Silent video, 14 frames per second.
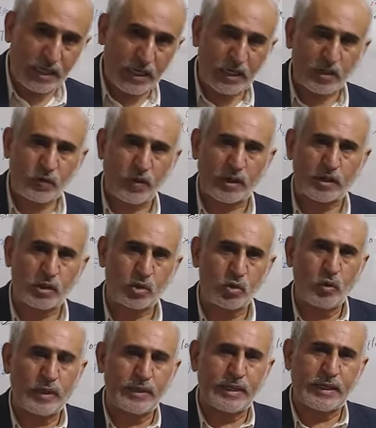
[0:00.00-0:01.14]
the earth for
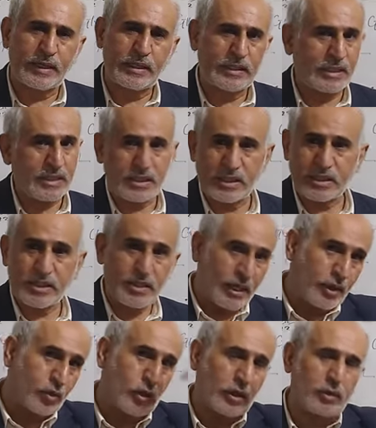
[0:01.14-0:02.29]
200 years, it's
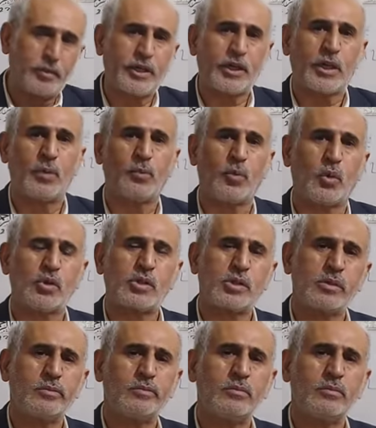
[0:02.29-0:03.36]
not going to decompose.